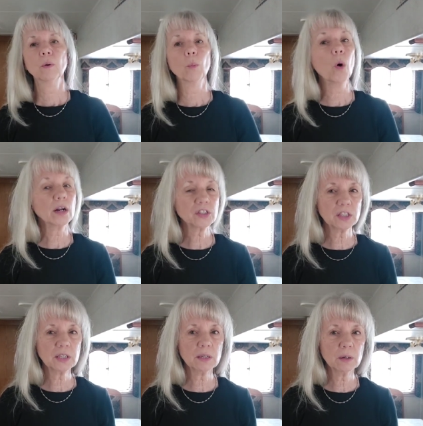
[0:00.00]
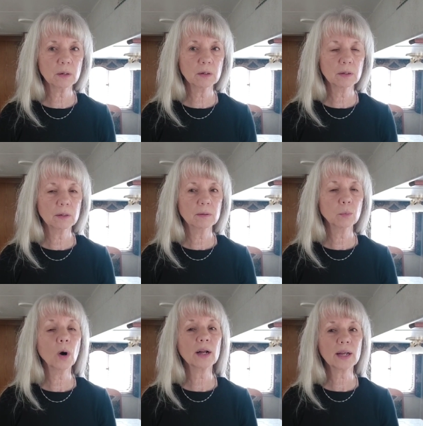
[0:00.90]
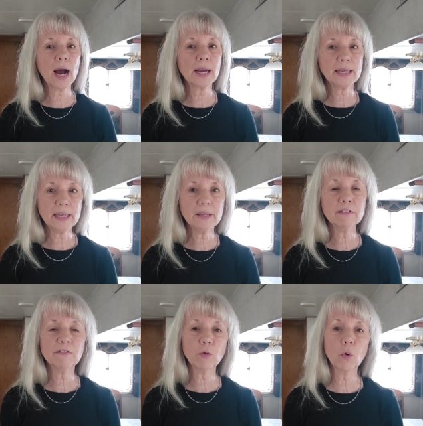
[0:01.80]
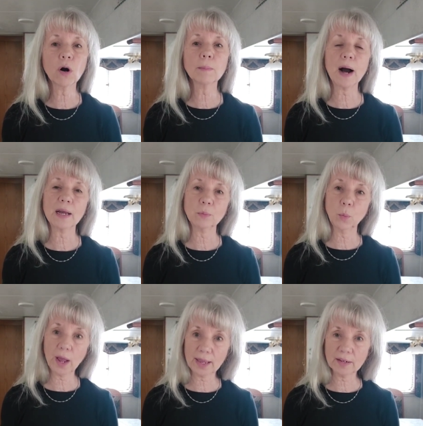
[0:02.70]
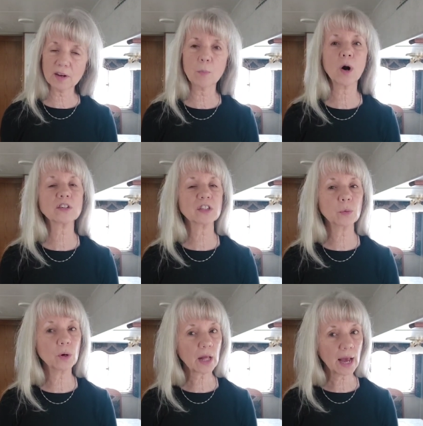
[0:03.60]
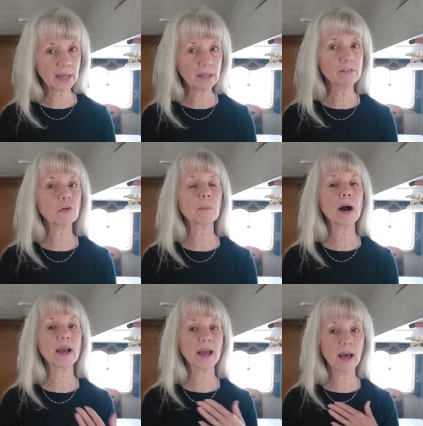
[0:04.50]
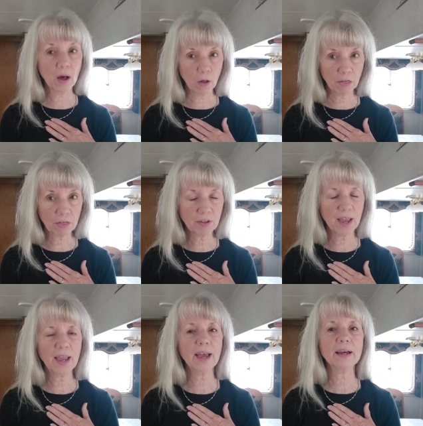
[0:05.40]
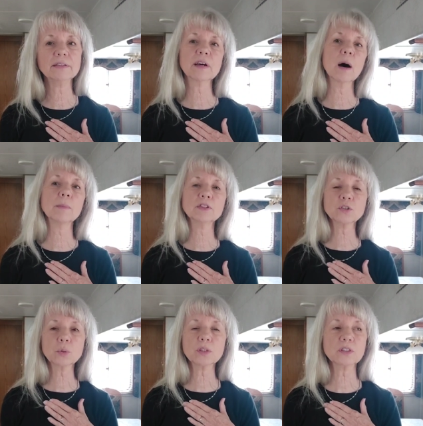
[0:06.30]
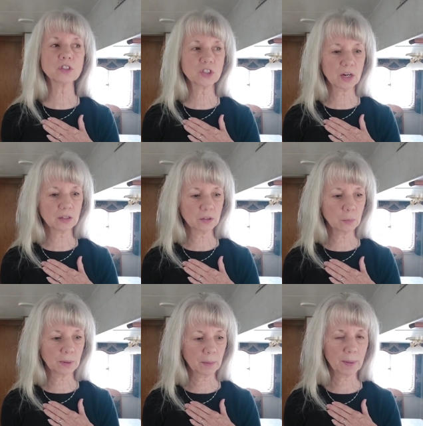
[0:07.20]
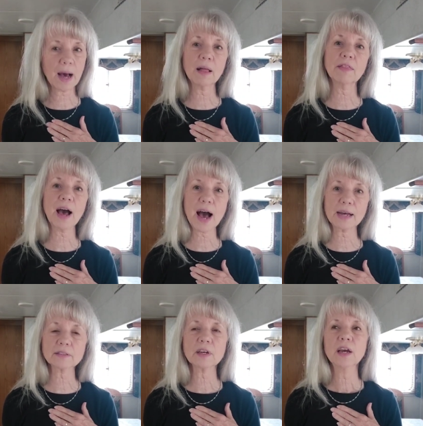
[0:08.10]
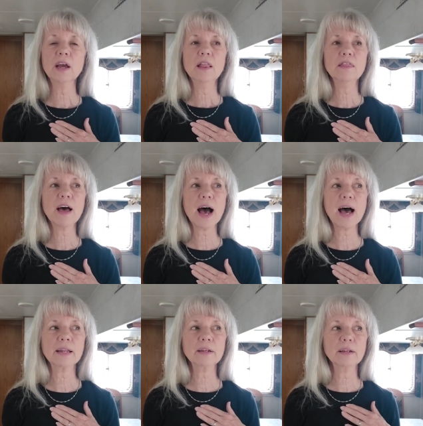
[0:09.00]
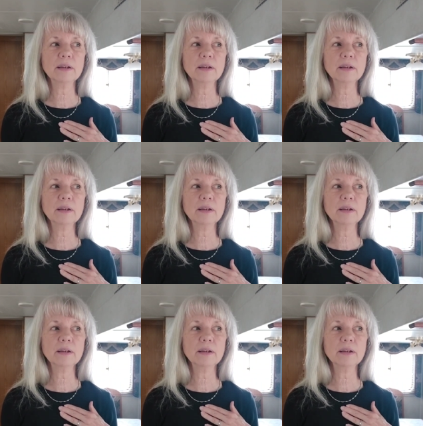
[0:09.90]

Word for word: watching what I eat for my weight. I'm watching what I eat for my health. And um, just wanted to share a little bit about that, that